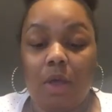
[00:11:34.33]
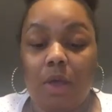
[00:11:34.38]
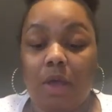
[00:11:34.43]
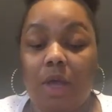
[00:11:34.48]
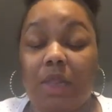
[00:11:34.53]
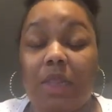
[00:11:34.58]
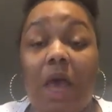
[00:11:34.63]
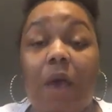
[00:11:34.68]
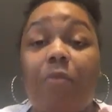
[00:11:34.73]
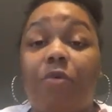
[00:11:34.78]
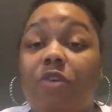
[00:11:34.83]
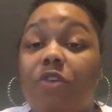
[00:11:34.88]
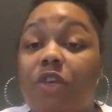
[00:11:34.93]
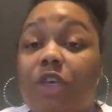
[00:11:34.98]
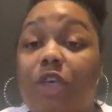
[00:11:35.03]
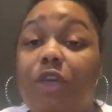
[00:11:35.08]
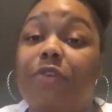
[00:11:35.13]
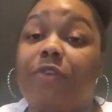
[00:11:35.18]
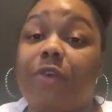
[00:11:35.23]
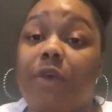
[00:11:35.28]
and that was
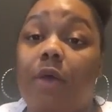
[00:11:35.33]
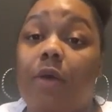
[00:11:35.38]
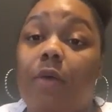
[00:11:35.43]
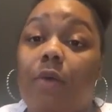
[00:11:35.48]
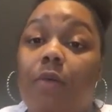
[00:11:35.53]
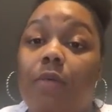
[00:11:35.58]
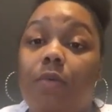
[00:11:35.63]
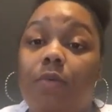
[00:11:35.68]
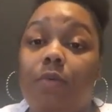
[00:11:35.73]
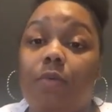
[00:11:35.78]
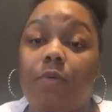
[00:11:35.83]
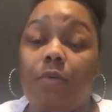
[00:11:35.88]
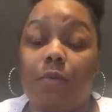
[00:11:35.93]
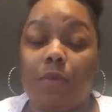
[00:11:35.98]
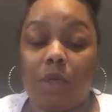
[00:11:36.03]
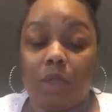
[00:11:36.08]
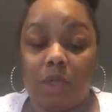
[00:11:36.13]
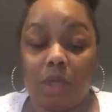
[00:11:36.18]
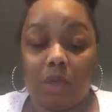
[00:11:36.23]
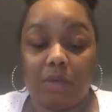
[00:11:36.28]
years ago.
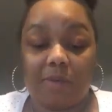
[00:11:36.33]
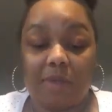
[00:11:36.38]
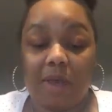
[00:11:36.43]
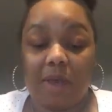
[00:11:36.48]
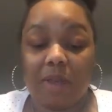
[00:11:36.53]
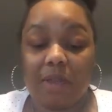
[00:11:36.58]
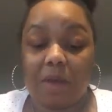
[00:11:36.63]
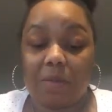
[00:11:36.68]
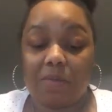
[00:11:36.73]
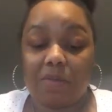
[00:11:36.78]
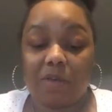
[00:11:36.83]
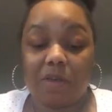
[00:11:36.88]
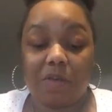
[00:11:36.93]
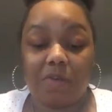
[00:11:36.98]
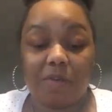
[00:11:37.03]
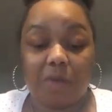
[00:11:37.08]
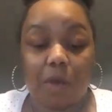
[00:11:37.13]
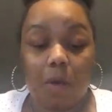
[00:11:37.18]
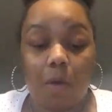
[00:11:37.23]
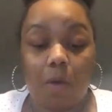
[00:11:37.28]
What they're saying, that was
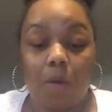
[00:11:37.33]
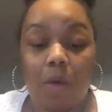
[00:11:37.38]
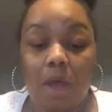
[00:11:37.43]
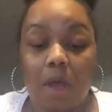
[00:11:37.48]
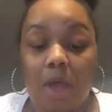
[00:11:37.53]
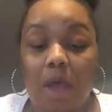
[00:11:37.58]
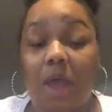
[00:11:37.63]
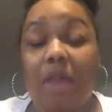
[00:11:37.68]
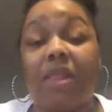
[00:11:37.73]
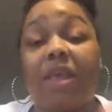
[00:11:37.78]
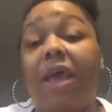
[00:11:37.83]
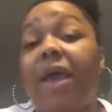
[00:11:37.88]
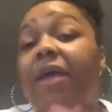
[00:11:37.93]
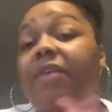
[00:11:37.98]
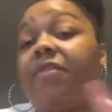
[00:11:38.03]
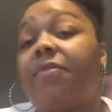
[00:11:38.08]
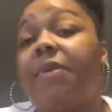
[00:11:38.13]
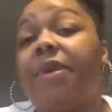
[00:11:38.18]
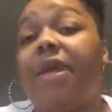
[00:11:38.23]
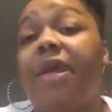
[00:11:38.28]
years ago, and there
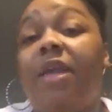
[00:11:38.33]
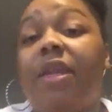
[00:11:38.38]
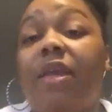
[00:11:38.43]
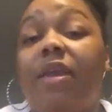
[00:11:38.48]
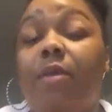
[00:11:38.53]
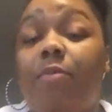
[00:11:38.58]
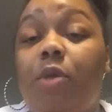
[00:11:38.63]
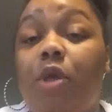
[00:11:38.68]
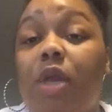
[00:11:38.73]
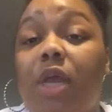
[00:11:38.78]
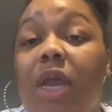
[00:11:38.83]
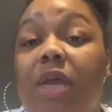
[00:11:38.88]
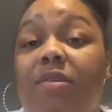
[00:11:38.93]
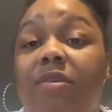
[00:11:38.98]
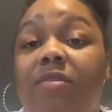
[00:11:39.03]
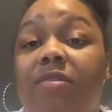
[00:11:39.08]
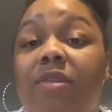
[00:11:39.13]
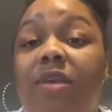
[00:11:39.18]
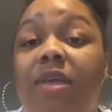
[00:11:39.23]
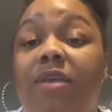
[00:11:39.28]
hasn't been any
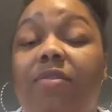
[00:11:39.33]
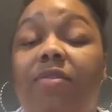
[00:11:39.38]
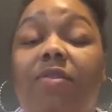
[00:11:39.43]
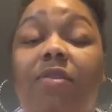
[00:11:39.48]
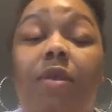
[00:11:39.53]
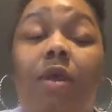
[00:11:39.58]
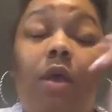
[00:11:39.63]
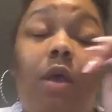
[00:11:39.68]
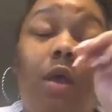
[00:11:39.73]
communication since.